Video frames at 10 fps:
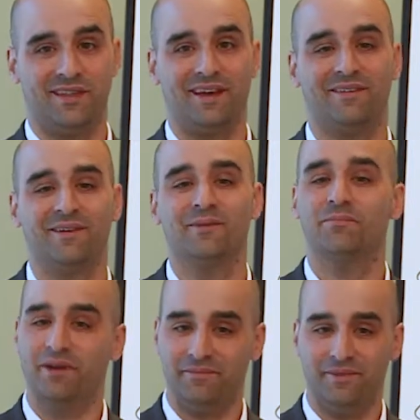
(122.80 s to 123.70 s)
that,
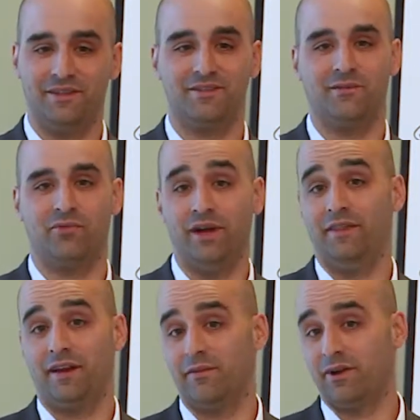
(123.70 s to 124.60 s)
but it's a brand
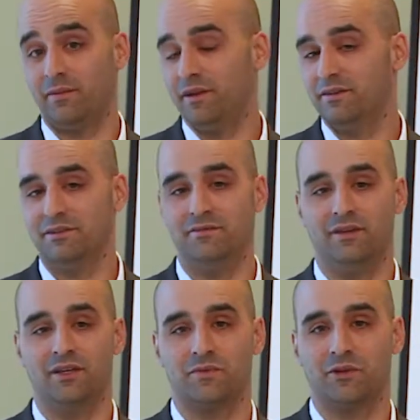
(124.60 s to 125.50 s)
that I recommend if you
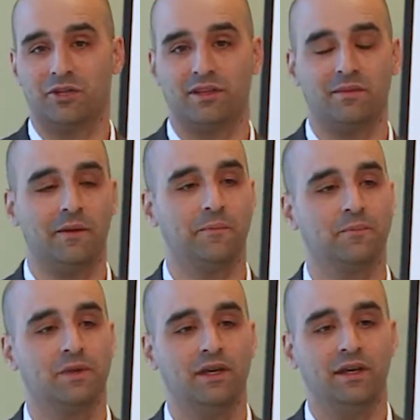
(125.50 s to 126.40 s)
guys want to check them out.
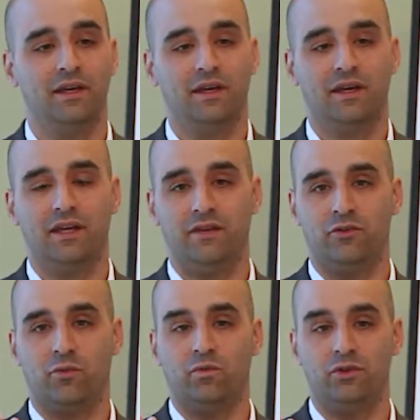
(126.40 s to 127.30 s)
If
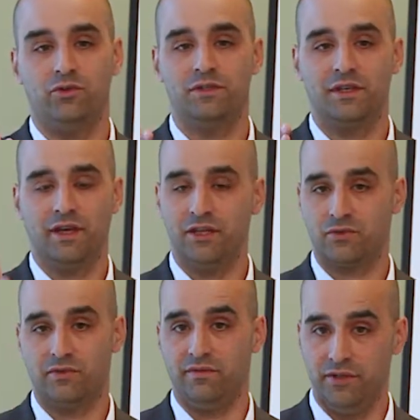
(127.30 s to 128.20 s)
you're using any
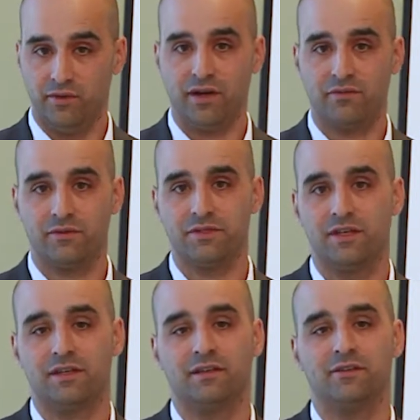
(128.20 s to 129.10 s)
sort of video conference
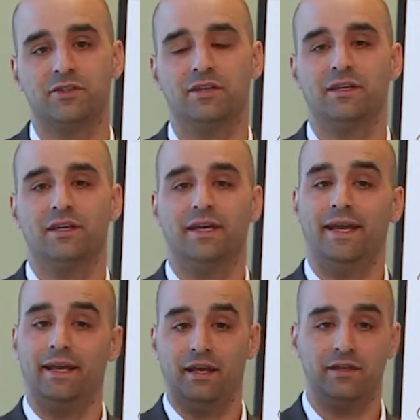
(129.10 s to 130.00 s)
technology,
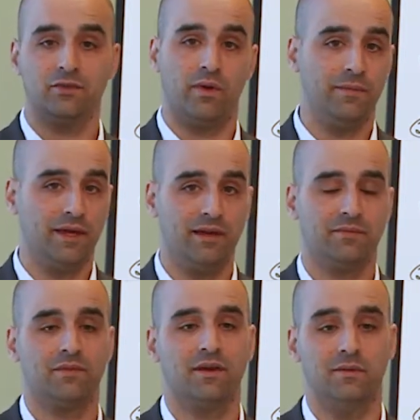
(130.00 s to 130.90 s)
get a nice
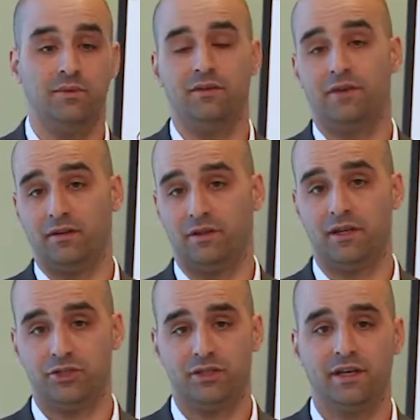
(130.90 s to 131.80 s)
webcam. I'm a big fan of
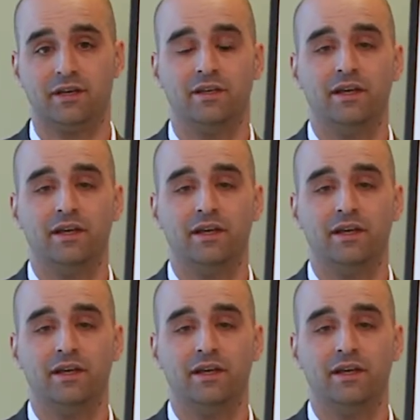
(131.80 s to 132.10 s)
Logitech.